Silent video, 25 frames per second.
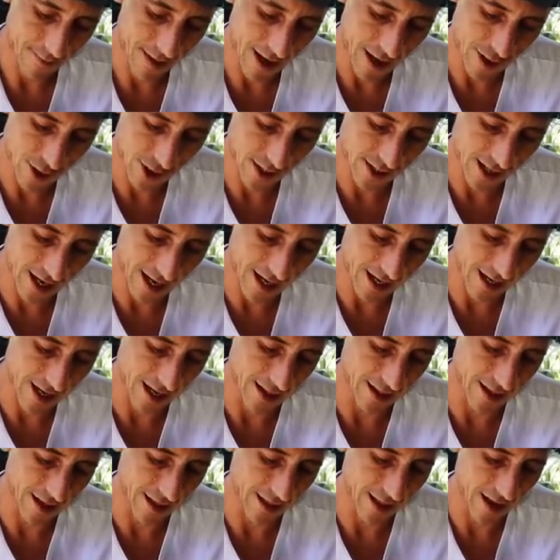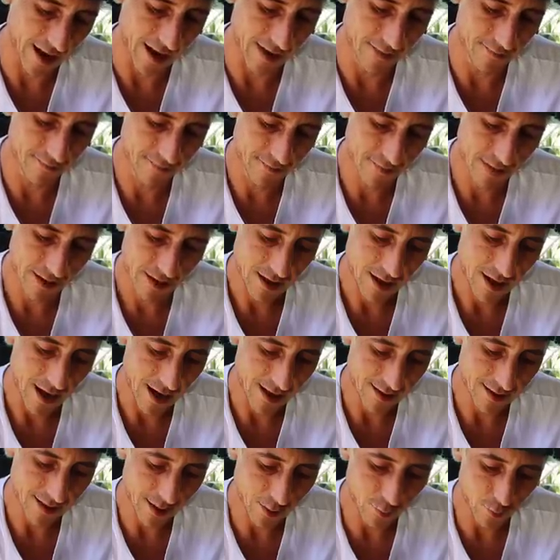Imagine getting it like that.
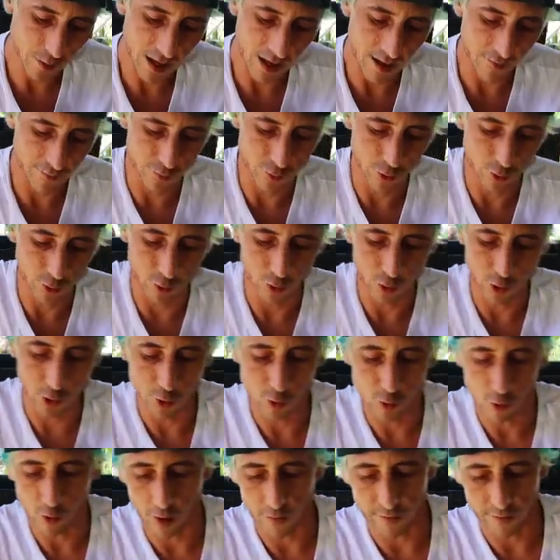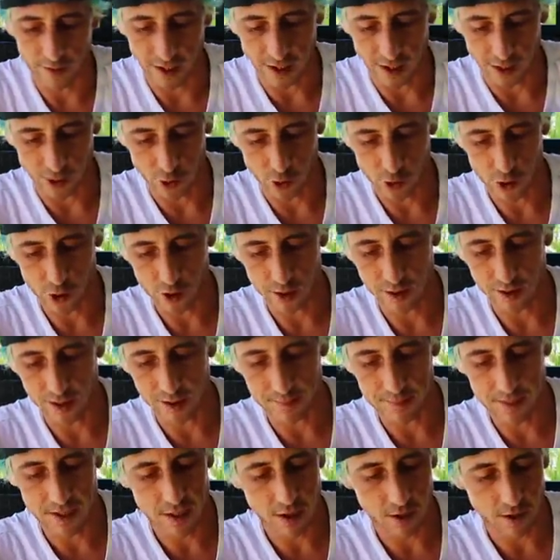I think we have 2 of each.
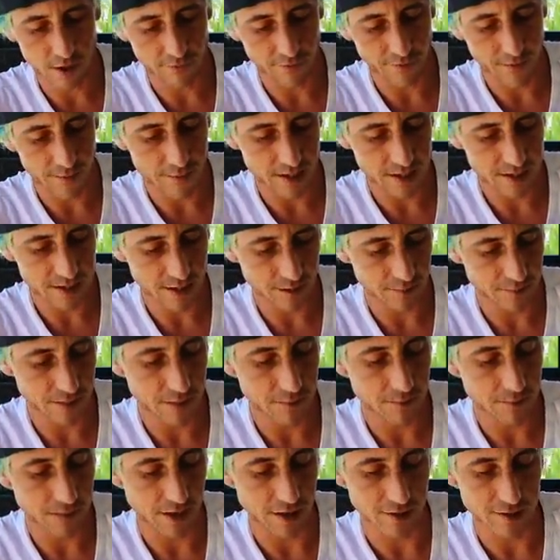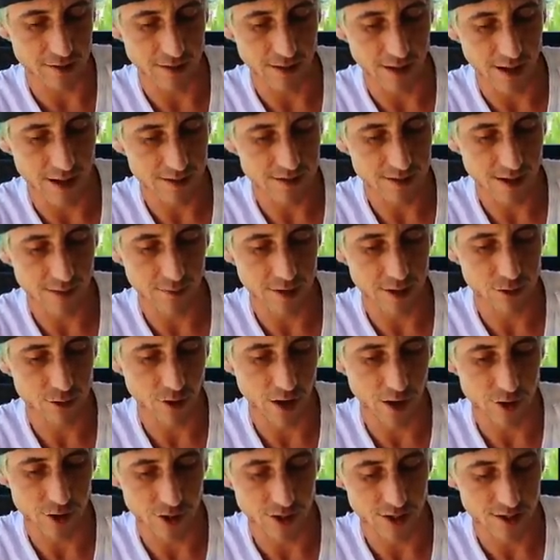Let me know if I missed something, because the last time I
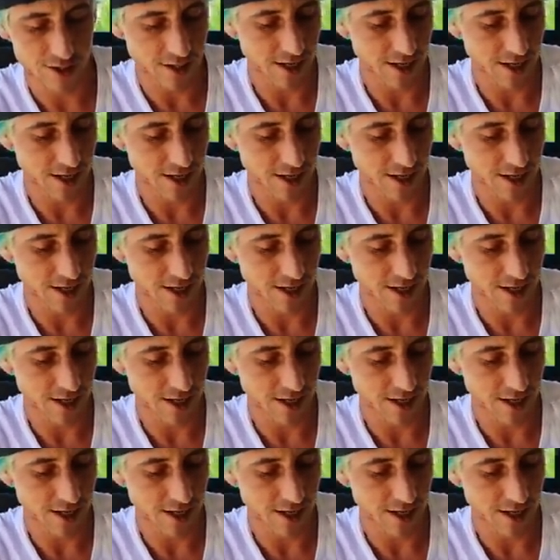scratched this